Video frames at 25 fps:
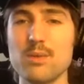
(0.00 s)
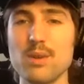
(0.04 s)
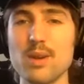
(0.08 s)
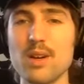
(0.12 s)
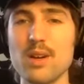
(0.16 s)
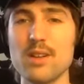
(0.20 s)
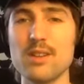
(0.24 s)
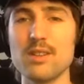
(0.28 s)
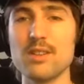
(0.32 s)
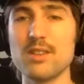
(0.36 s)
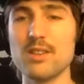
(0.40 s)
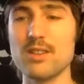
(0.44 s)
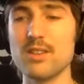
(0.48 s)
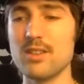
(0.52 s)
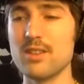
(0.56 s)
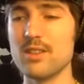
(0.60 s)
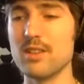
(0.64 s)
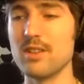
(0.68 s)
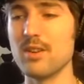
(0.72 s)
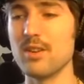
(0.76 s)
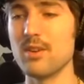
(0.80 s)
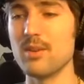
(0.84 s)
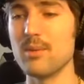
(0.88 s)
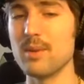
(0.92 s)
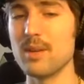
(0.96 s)
work to do,
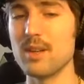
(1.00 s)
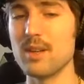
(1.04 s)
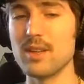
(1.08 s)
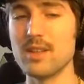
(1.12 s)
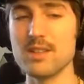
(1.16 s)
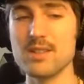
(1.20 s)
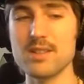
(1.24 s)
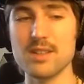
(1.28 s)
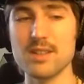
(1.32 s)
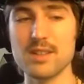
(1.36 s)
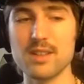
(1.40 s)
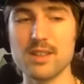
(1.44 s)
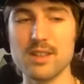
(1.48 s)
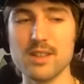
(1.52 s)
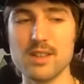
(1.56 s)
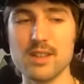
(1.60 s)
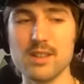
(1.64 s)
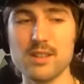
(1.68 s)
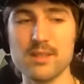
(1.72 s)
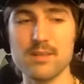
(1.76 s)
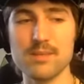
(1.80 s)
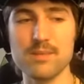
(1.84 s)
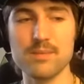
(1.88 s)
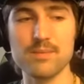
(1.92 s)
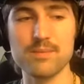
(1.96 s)
you know what I mean? It's like
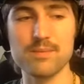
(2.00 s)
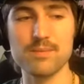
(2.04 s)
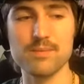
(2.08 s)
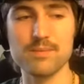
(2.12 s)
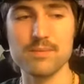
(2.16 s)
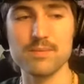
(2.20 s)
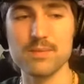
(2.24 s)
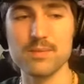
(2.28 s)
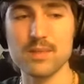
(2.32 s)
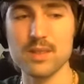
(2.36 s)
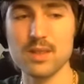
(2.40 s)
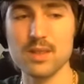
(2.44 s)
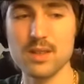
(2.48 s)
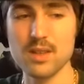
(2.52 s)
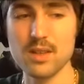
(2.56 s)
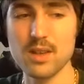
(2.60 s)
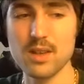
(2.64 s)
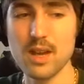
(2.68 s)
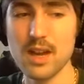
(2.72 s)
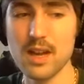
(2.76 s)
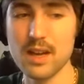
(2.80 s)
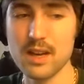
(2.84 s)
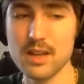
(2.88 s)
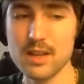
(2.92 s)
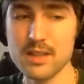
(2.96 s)
a
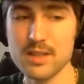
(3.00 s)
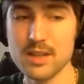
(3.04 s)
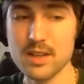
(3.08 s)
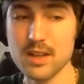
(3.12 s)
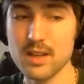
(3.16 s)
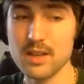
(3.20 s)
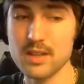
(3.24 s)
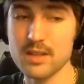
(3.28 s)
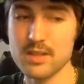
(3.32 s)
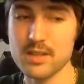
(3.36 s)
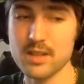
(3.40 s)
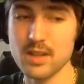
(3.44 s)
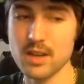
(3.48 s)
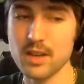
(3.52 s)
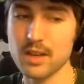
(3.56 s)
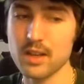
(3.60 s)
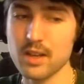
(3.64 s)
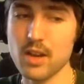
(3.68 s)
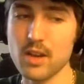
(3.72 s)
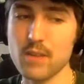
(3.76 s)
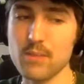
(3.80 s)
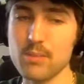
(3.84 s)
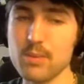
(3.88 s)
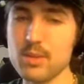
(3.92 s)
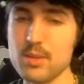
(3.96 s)
and it's like
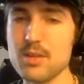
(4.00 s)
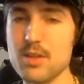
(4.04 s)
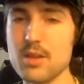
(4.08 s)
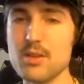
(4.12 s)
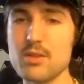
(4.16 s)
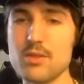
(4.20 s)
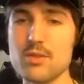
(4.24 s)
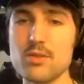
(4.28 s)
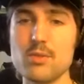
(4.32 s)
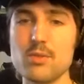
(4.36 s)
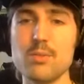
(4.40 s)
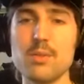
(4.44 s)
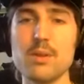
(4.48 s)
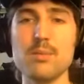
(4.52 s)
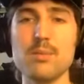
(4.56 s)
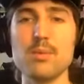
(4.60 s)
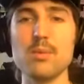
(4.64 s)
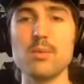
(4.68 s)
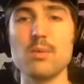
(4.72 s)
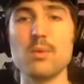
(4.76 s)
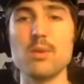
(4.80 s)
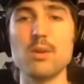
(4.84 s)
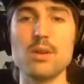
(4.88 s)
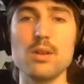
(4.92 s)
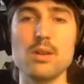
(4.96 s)
hyper social.
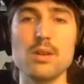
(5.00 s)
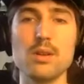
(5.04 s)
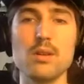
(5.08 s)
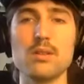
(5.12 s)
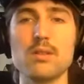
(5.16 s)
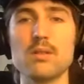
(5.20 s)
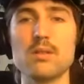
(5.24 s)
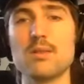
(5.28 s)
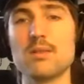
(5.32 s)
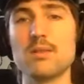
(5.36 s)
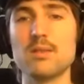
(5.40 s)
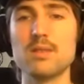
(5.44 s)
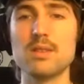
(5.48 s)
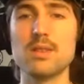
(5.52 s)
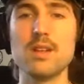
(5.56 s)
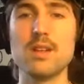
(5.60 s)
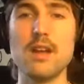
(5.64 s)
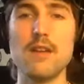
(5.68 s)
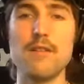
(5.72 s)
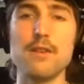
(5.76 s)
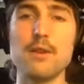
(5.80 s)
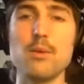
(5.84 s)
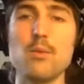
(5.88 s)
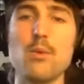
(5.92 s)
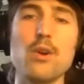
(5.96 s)
People wanna
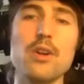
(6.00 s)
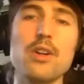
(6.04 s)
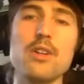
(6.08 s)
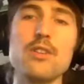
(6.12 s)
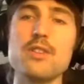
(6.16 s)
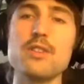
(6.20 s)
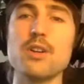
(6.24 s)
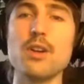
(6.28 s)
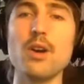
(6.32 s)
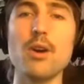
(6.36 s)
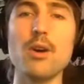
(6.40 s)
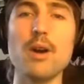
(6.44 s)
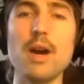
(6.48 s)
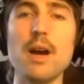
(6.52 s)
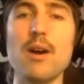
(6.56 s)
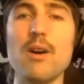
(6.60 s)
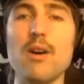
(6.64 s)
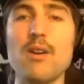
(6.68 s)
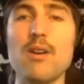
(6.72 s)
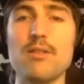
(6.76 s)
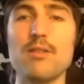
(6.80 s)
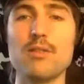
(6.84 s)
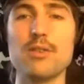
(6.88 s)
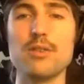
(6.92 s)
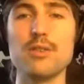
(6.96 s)
if you wanted to go out
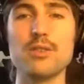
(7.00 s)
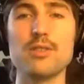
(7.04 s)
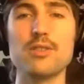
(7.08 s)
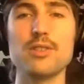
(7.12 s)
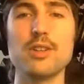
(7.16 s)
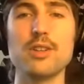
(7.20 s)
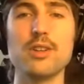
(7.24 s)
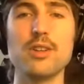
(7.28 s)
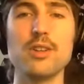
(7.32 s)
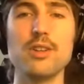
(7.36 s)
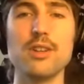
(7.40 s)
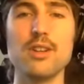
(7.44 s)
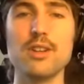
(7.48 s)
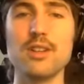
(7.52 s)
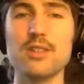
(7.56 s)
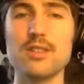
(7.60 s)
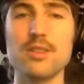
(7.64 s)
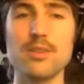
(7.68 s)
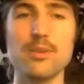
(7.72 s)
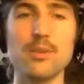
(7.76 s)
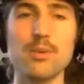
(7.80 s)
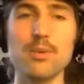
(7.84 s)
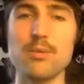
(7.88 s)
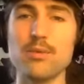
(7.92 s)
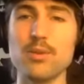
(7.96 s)
after a show, like
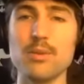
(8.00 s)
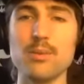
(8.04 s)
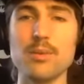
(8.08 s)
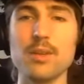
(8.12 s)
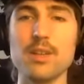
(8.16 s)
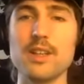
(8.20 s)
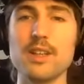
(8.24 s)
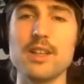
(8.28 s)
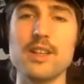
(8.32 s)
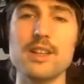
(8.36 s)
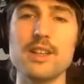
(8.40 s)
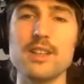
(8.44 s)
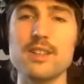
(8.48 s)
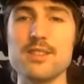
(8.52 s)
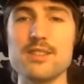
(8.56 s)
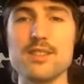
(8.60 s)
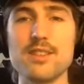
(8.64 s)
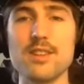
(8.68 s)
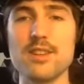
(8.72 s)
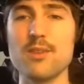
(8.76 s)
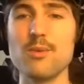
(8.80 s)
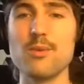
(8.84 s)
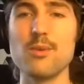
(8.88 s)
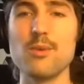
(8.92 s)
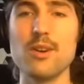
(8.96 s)
someone from the gig is
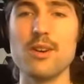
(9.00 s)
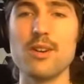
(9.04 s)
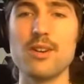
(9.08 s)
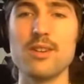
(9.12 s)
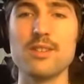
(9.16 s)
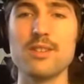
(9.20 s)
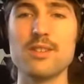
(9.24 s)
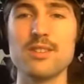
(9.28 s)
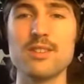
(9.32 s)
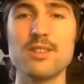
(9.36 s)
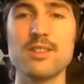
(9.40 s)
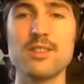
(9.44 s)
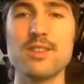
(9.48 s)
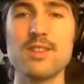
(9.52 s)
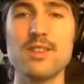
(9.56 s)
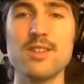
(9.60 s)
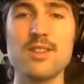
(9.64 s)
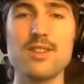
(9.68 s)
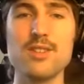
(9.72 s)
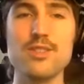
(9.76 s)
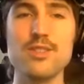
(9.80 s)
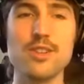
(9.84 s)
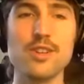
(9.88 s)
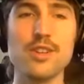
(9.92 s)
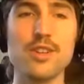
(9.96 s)
gonna wanna
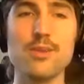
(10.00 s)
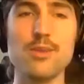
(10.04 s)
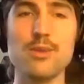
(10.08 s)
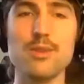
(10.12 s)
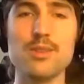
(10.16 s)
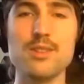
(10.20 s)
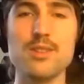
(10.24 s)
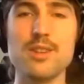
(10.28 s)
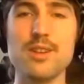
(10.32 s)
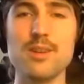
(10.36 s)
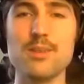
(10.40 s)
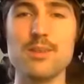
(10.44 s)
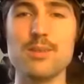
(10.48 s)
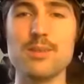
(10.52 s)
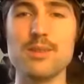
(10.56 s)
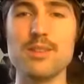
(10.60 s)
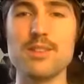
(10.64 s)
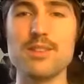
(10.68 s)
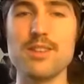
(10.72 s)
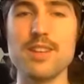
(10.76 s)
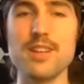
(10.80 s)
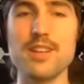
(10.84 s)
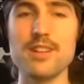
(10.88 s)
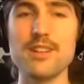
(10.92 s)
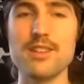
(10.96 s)
show you what's up and
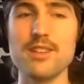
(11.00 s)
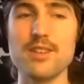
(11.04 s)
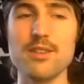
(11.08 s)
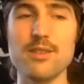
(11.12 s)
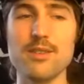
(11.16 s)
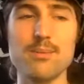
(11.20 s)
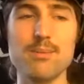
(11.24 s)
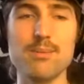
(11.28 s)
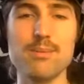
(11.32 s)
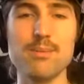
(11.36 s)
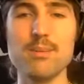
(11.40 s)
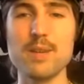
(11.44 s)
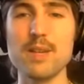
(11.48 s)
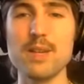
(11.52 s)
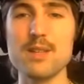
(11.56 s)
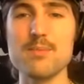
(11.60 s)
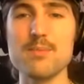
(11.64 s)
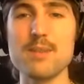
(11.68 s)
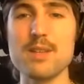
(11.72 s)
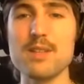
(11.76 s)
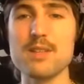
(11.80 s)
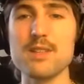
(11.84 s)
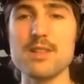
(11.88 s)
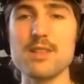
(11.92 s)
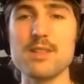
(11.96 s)
take you to the best
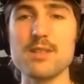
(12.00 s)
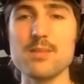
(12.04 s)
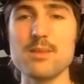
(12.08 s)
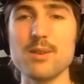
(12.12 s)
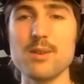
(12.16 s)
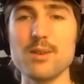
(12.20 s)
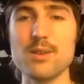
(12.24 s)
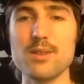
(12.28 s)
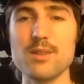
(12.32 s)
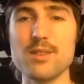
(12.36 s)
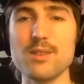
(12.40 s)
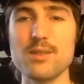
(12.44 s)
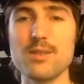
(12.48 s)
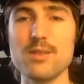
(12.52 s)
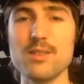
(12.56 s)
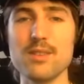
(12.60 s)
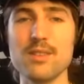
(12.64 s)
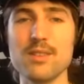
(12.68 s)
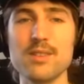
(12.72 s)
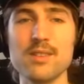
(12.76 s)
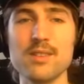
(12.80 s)
pizza spot or something.